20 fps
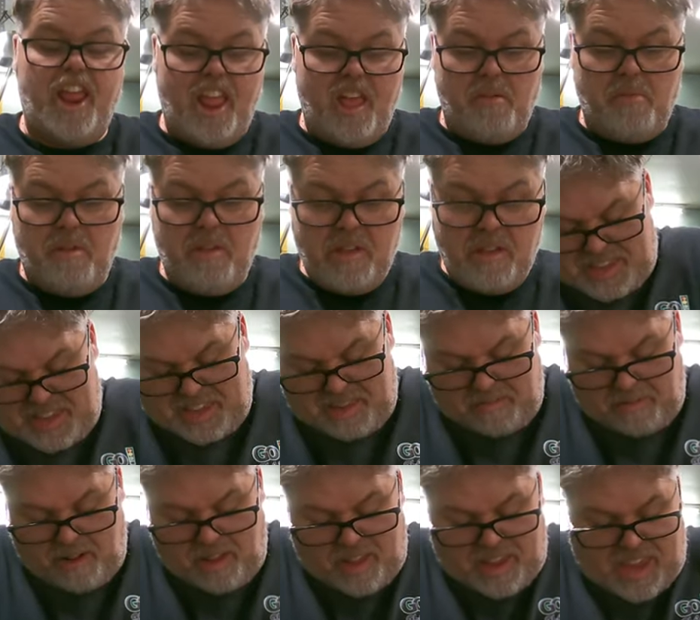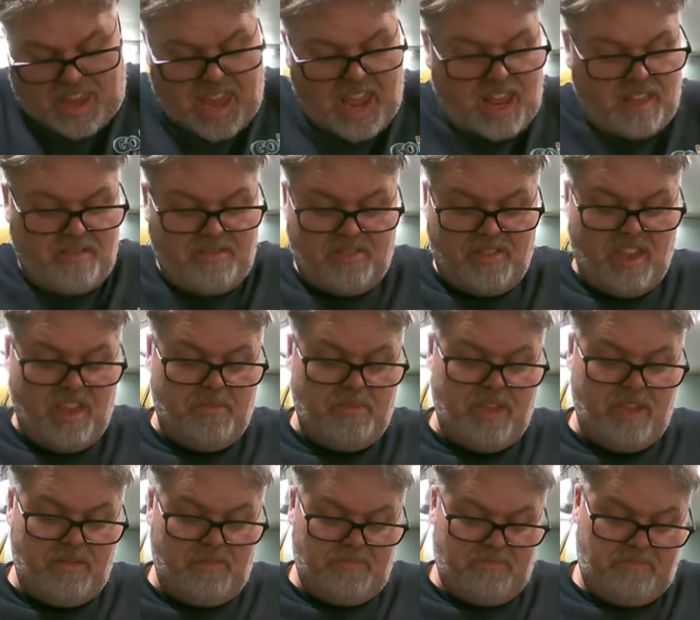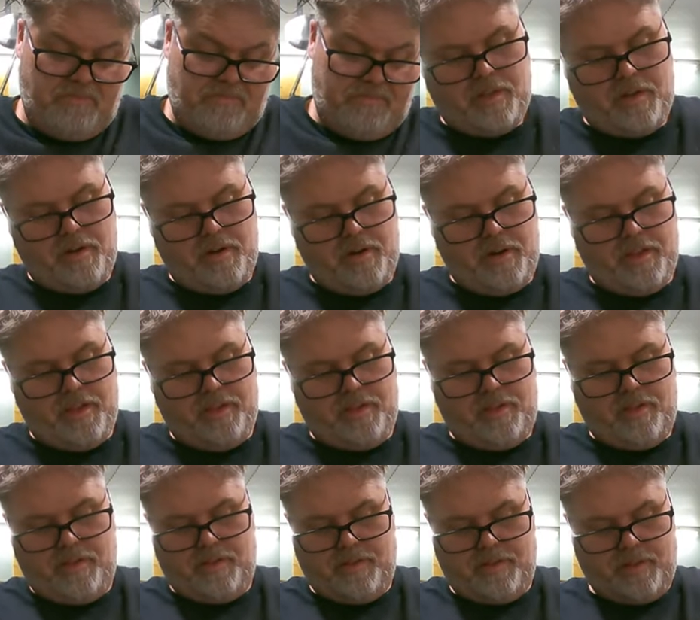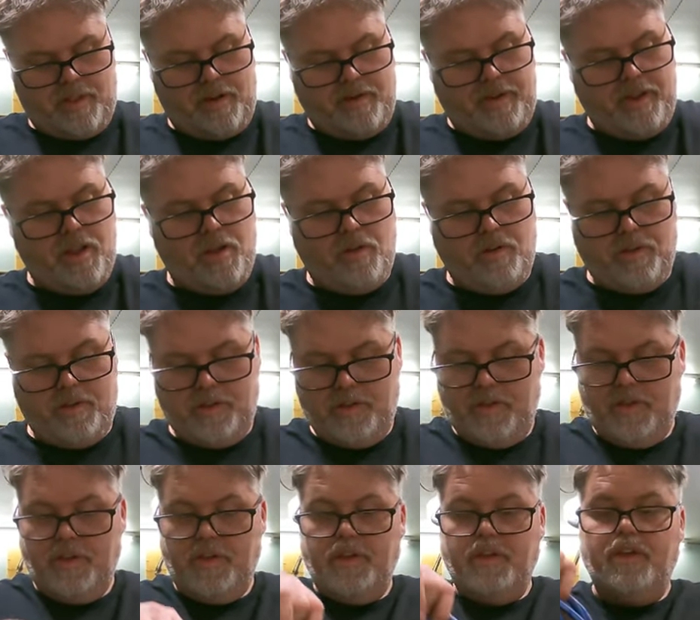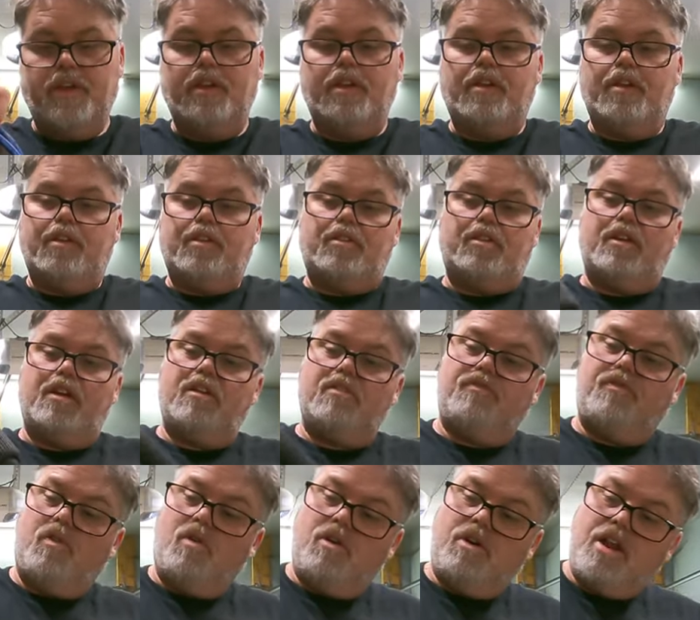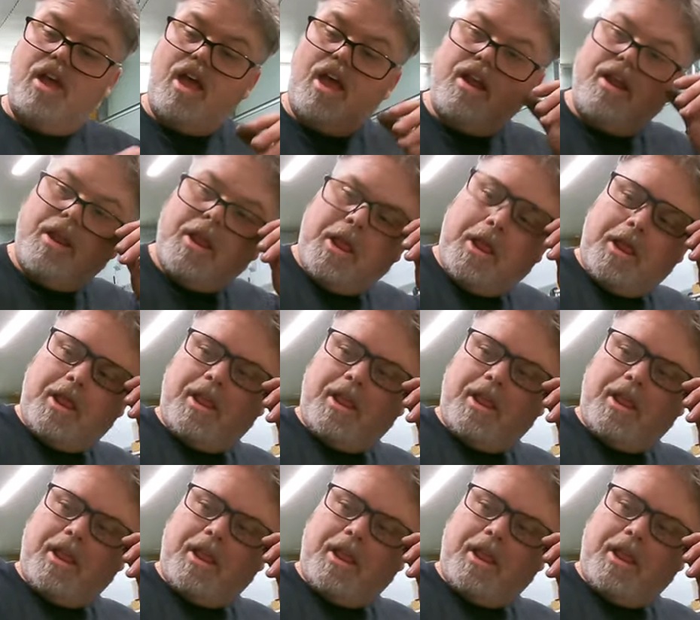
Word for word: I am. Probably oh, can't even see me. There it is. There we go. So there's four done.